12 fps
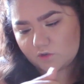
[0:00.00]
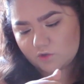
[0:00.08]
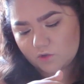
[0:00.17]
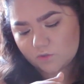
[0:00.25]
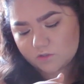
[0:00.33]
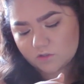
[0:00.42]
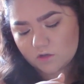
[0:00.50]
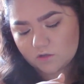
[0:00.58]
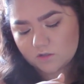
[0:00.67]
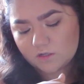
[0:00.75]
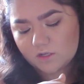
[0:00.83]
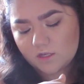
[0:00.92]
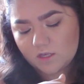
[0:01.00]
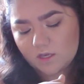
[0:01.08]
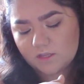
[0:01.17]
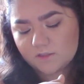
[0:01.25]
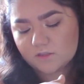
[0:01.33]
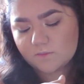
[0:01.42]
I do know what it's called.
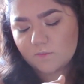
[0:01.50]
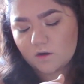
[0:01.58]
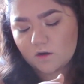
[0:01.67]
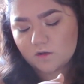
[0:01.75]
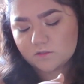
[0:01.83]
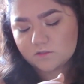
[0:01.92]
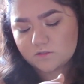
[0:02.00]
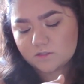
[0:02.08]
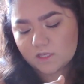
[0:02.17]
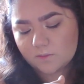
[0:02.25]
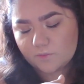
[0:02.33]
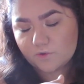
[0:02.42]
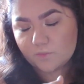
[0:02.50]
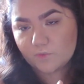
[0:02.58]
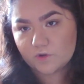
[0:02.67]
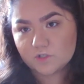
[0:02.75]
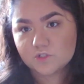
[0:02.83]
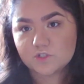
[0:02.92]
It's a small tapered
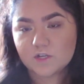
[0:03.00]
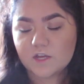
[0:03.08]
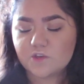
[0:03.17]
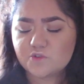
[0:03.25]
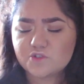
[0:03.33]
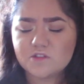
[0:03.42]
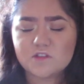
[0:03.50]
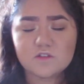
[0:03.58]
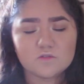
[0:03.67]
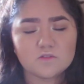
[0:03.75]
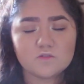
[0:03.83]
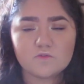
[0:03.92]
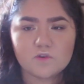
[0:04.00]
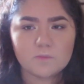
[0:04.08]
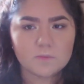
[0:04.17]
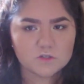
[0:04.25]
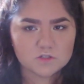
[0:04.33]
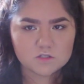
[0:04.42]
brush. I usually use this for a
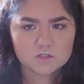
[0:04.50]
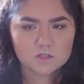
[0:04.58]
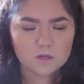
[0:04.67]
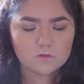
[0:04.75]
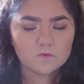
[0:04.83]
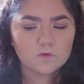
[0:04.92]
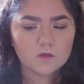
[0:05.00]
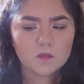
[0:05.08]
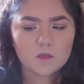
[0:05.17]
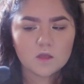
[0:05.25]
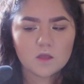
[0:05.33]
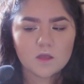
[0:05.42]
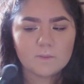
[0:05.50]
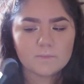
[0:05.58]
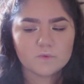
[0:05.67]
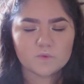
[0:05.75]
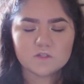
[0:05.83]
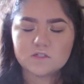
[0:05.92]
bunch of stuff,
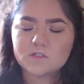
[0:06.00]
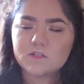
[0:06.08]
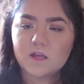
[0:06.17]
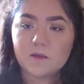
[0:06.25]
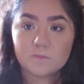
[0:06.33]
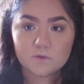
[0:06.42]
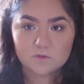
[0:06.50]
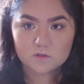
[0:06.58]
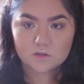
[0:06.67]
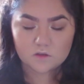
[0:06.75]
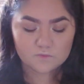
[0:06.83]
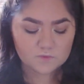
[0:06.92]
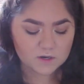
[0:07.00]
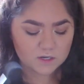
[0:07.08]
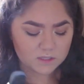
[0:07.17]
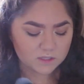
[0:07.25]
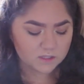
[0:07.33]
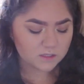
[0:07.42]
but recently I've been using it for
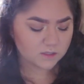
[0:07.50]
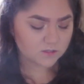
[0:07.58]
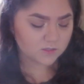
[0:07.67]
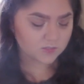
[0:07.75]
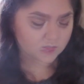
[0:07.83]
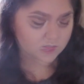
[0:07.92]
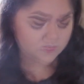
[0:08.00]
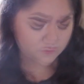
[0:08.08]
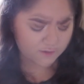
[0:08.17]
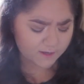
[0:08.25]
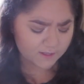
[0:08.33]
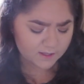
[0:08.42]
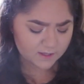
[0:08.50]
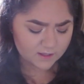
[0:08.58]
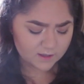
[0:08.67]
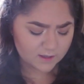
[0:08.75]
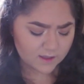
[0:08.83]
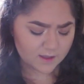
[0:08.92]
highlight. And for
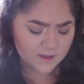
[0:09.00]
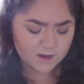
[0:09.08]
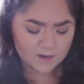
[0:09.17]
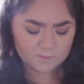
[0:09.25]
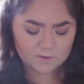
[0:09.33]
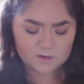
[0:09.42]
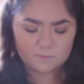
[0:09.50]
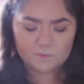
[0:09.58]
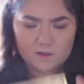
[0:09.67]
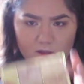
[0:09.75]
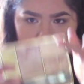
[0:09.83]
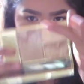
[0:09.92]
highlight, I'm going to pick